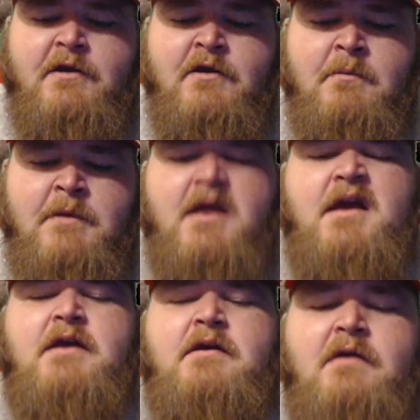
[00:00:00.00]
know what I mean?
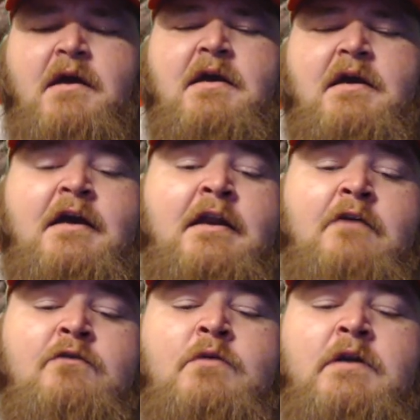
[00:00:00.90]
Hey, it
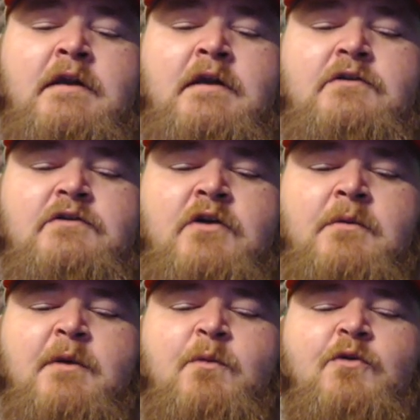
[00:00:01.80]
is what it is. You know
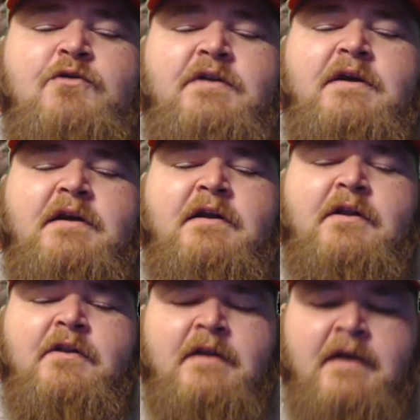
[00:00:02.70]
what I mean? We'll see it
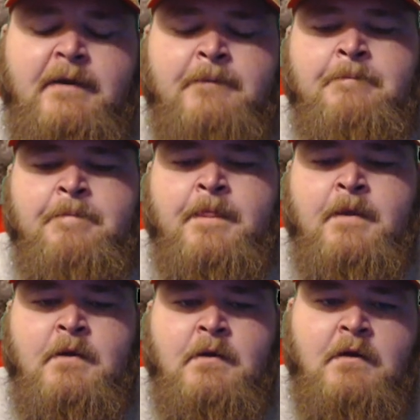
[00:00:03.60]
another day.
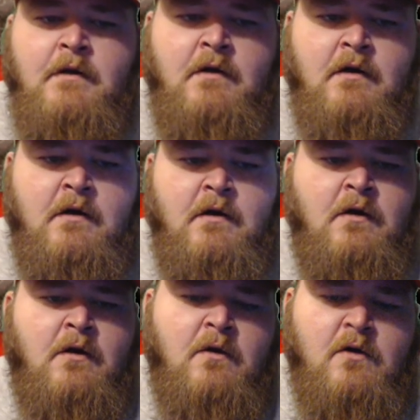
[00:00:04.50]
Or
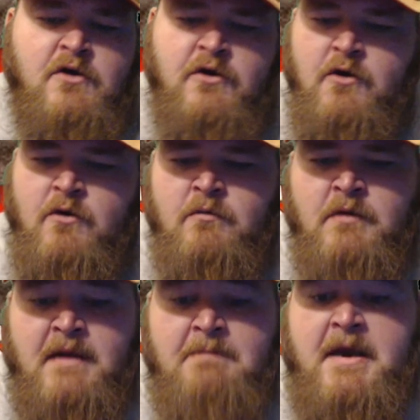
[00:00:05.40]

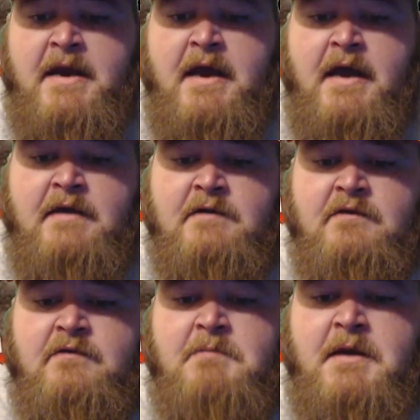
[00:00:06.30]
he may not. He
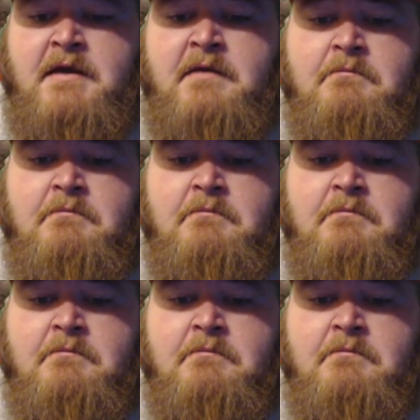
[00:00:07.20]
just may,